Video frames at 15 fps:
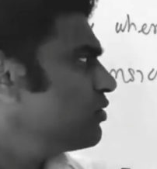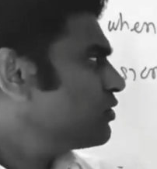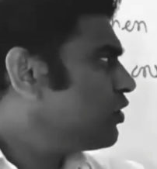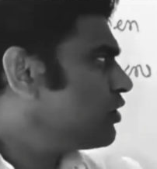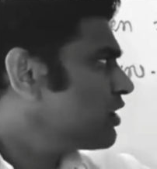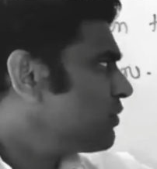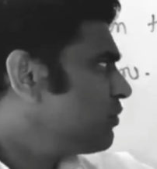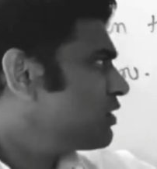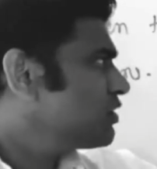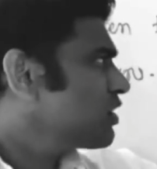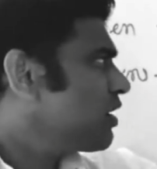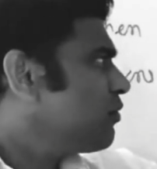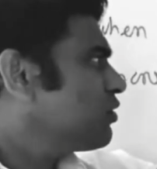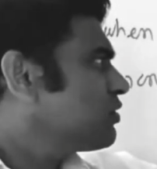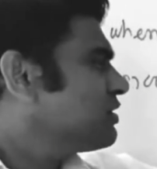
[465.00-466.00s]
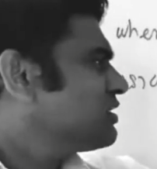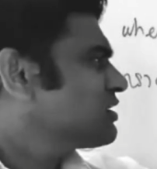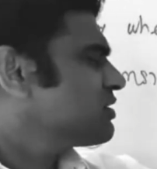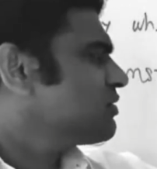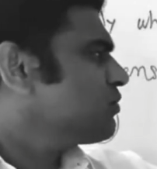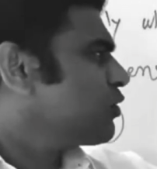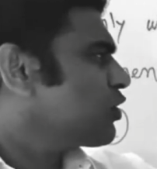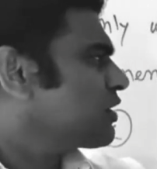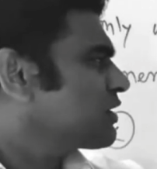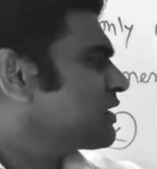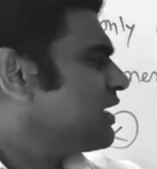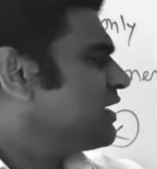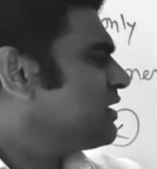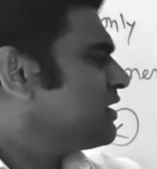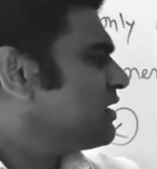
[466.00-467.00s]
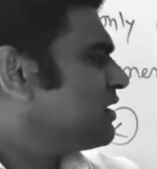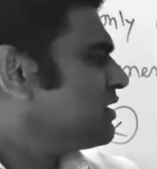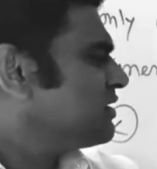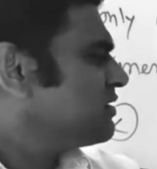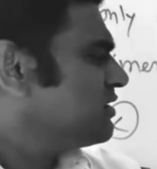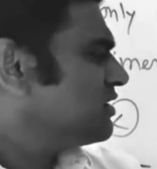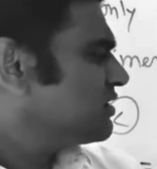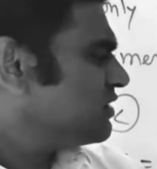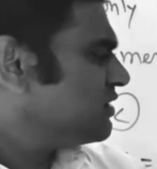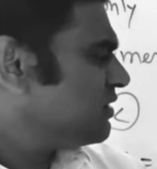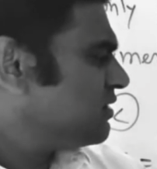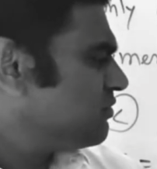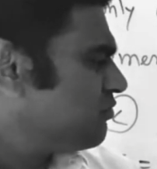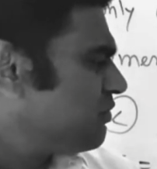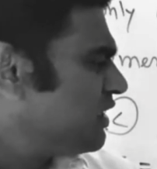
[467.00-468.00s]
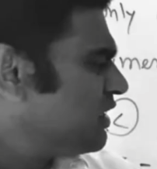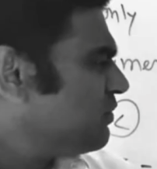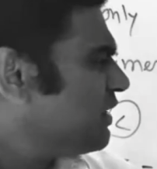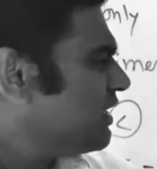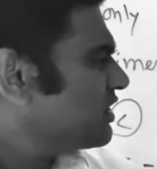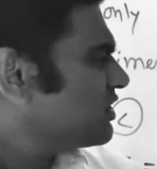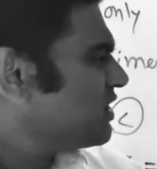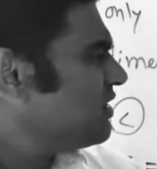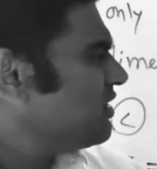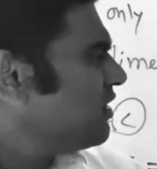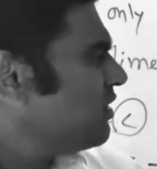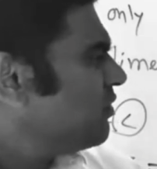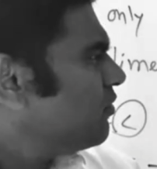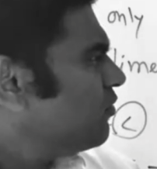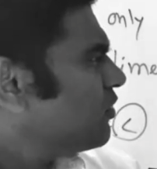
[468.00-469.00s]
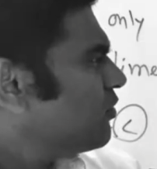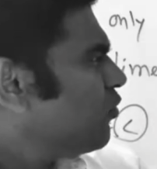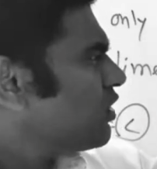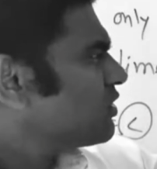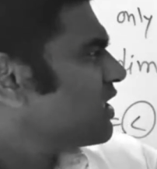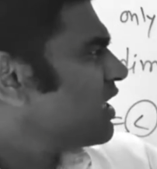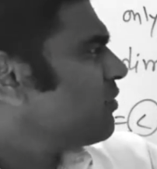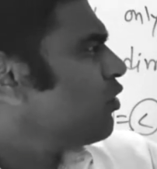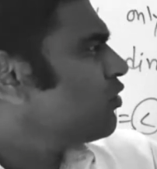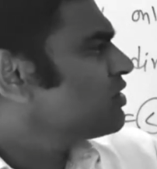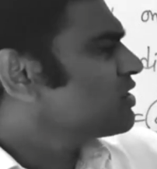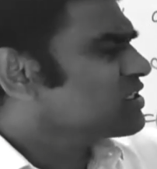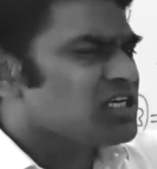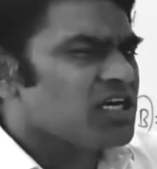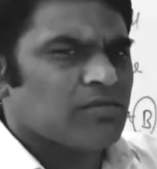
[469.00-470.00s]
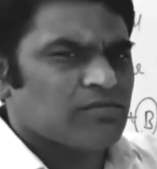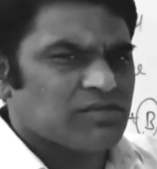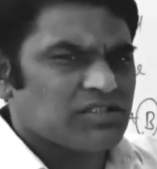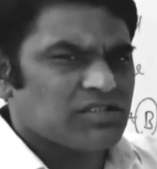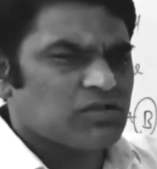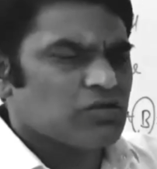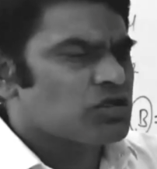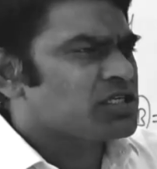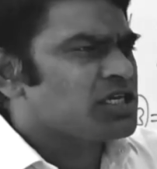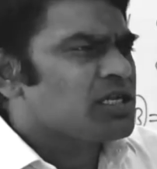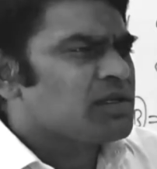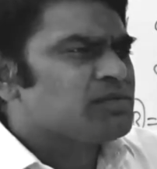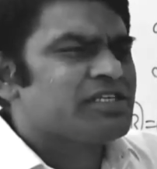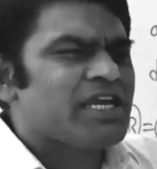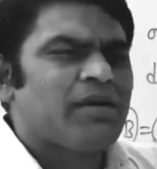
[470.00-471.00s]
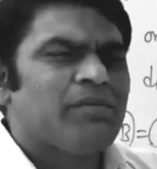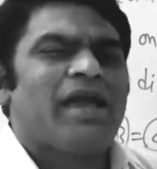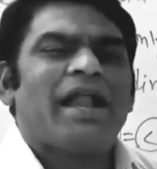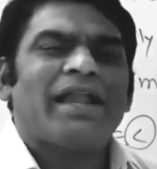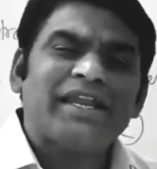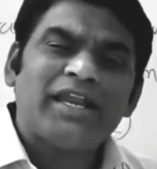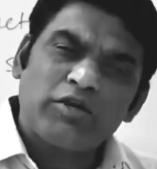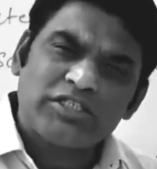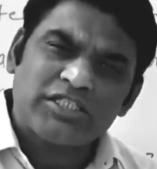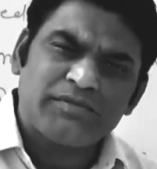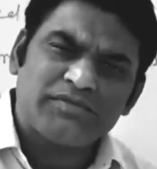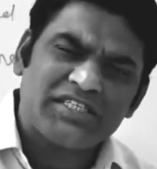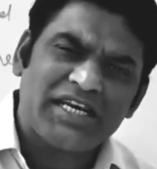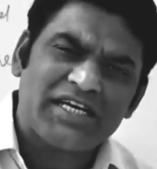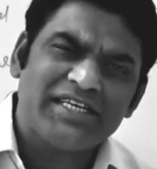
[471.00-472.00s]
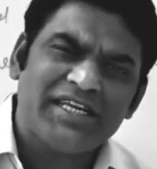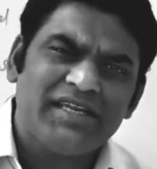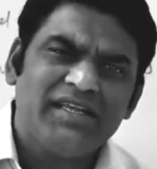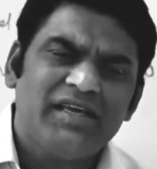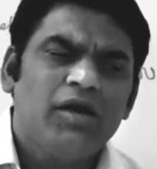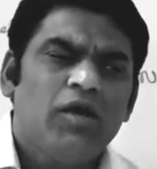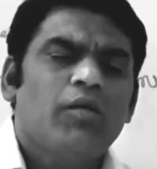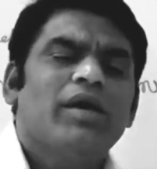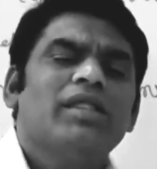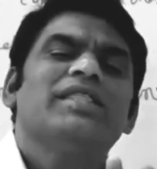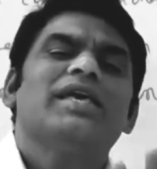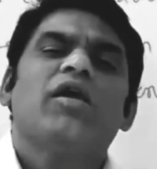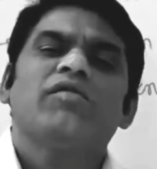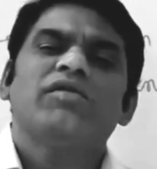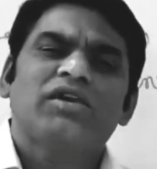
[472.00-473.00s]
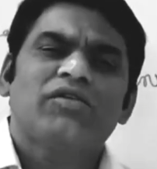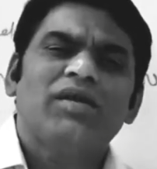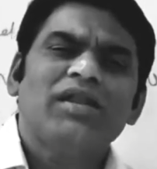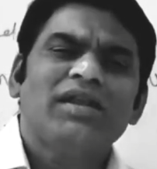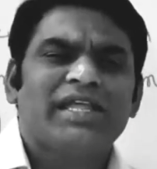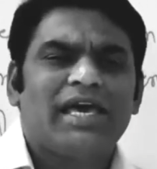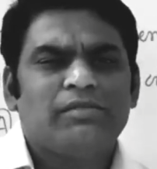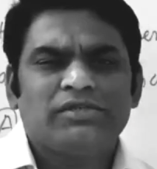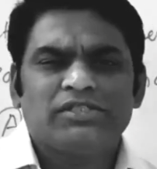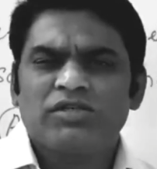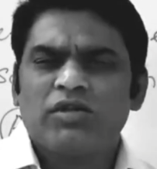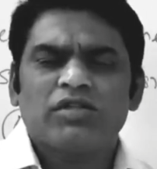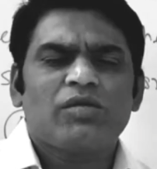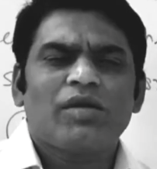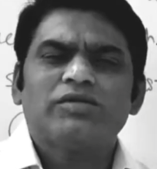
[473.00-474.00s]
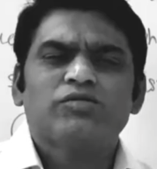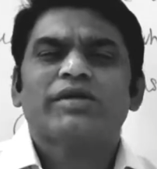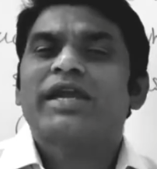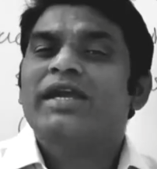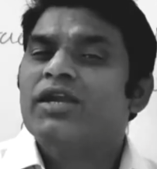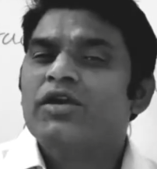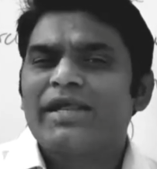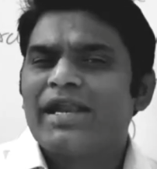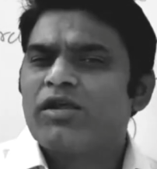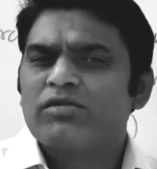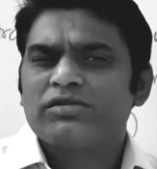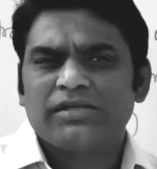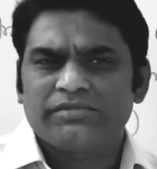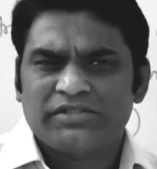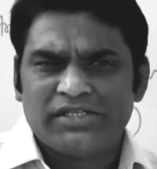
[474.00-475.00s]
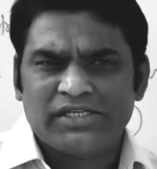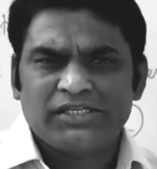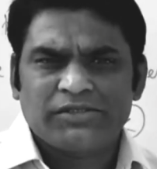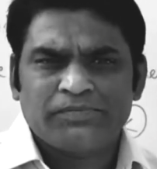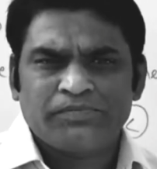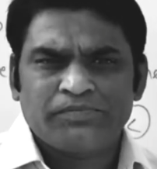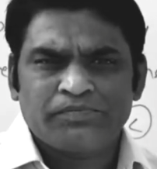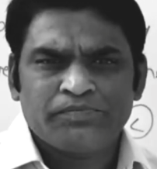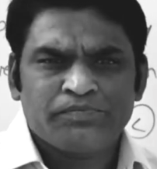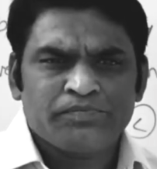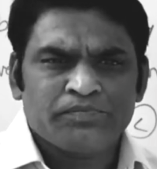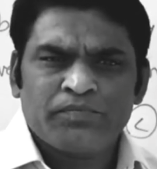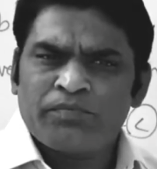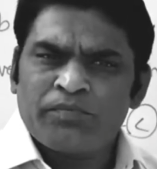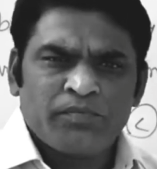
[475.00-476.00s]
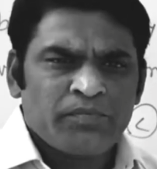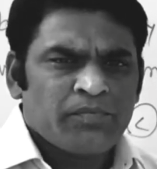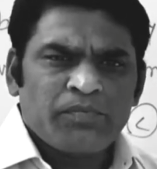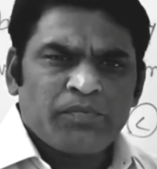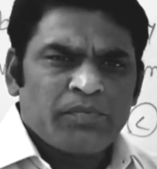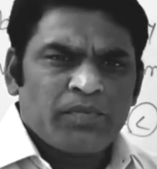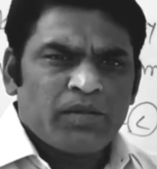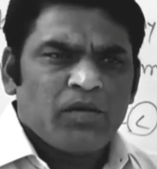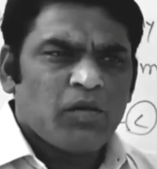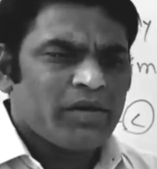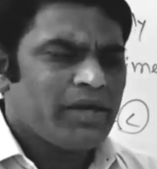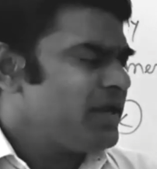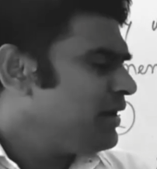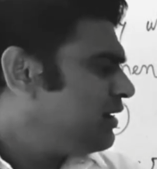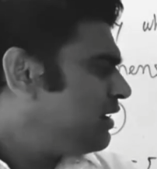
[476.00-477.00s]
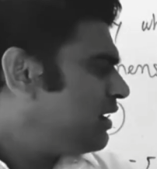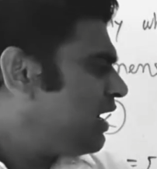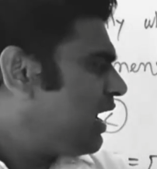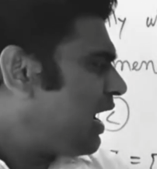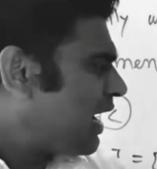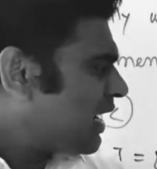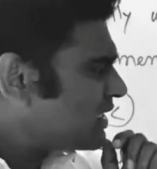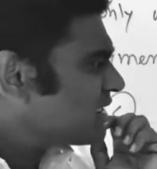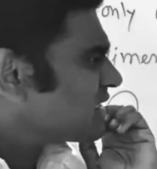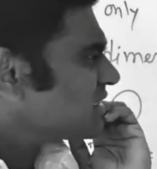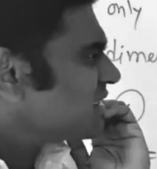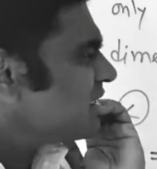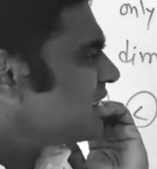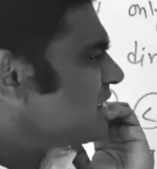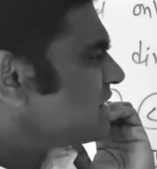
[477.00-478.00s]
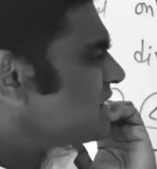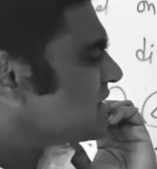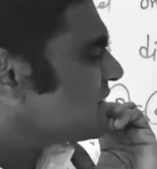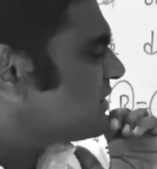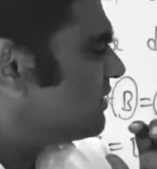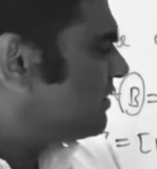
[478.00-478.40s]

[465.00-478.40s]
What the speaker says: We don't bother about this product and this multiplication. We bother about the terms. So terms can be added or subtracted when they have equal dimension. Otherwise we cannot add or subtract. Okay. Another thing is